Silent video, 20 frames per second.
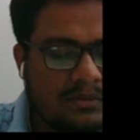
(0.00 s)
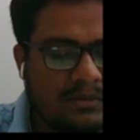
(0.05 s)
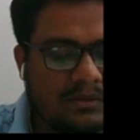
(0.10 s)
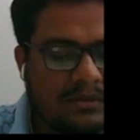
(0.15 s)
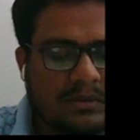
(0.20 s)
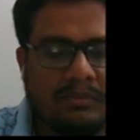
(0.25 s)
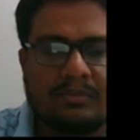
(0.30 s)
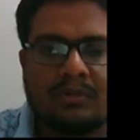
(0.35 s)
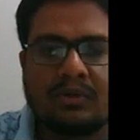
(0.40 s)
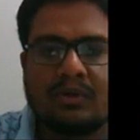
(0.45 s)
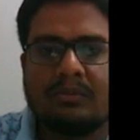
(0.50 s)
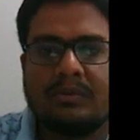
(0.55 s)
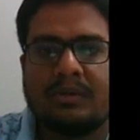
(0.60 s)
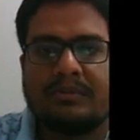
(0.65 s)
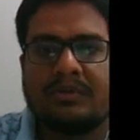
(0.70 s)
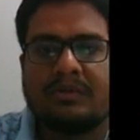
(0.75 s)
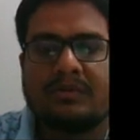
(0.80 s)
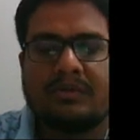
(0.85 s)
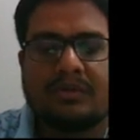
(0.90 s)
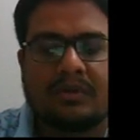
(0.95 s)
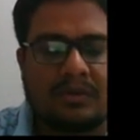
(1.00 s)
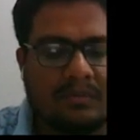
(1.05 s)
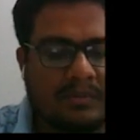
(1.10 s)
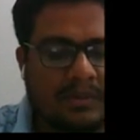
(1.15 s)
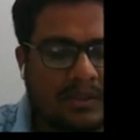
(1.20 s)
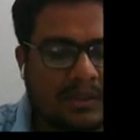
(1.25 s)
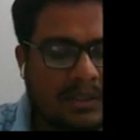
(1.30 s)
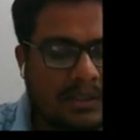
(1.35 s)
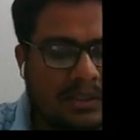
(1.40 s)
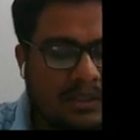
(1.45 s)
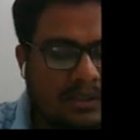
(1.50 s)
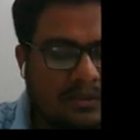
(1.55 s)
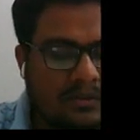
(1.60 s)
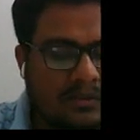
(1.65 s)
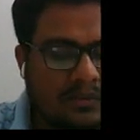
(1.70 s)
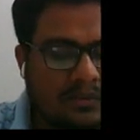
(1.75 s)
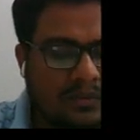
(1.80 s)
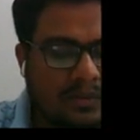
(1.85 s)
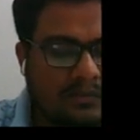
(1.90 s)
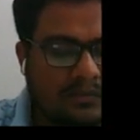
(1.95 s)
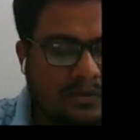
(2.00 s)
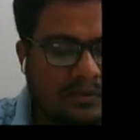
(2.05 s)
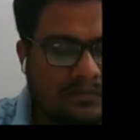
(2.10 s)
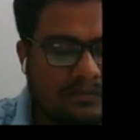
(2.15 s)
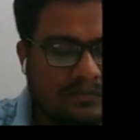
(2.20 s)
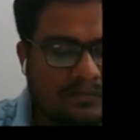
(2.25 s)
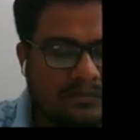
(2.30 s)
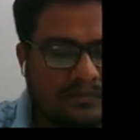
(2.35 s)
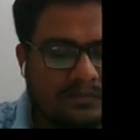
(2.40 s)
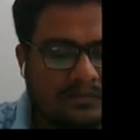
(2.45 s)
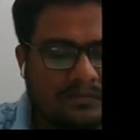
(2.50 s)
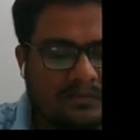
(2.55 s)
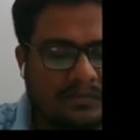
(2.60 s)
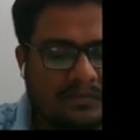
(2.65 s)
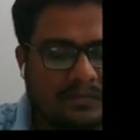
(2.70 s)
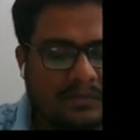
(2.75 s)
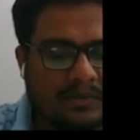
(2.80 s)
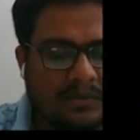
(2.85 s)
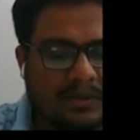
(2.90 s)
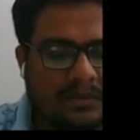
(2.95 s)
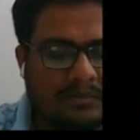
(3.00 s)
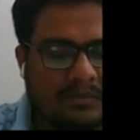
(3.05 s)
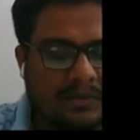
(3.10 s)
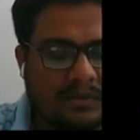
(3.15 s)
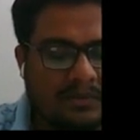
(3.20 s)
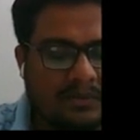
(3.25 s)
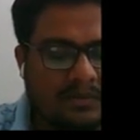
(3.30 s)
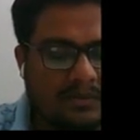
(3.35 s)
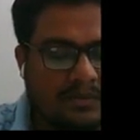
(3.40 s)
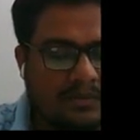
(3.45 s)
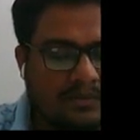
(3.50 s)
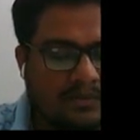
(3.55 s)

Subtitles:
the problem is solved by any two of them. It means